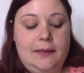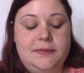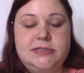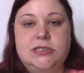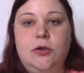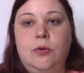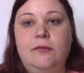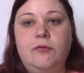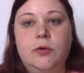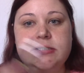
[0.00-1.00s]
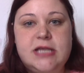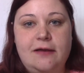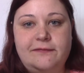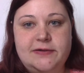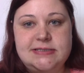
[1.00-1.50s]
So of course
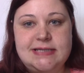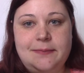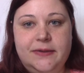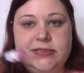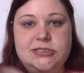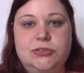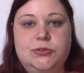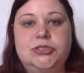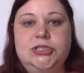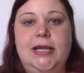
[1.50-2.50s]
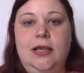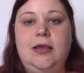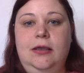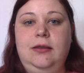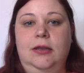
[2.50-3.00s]
our first step is to shake
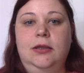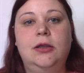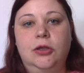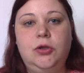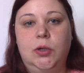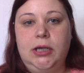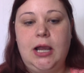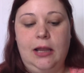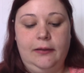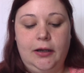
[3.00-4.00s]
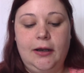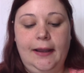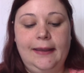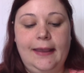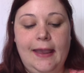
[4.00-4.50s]
your color.
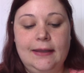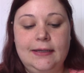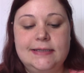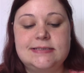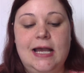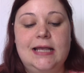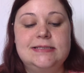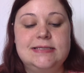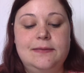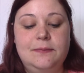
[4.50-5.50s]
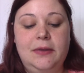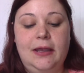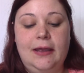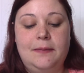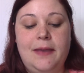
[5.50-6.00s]
Again, it's got some
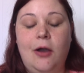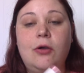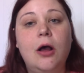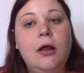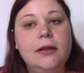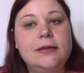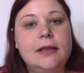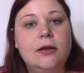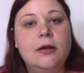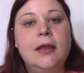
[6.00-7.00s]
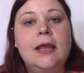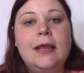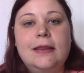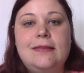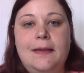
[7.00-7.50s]
alcohol in there
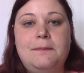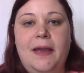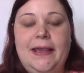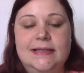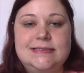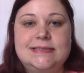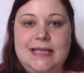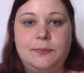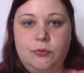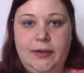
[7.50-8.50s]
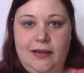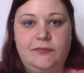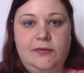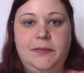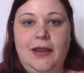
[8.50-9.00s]
that might separate
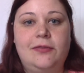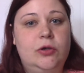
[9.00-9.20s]
from the other